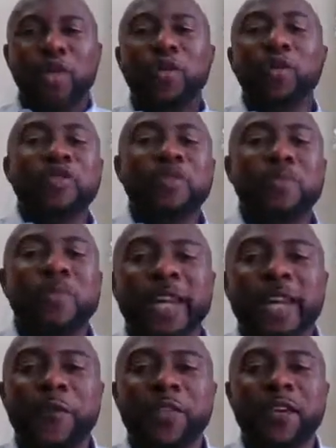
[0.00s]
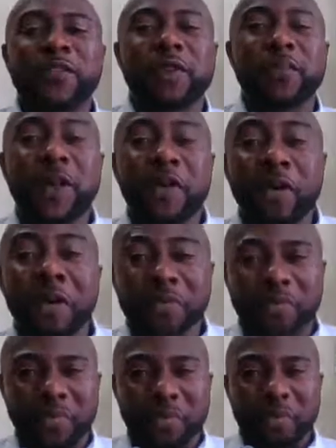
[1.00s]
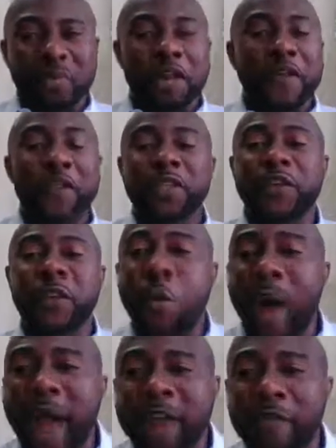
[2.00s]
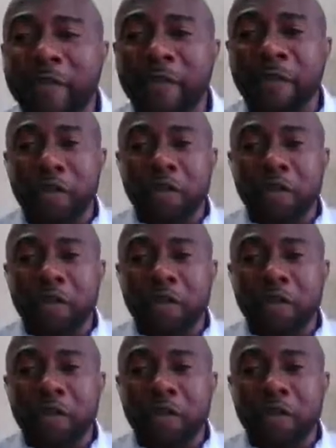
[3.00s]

You could speak in front of the mirror, in front of your wife,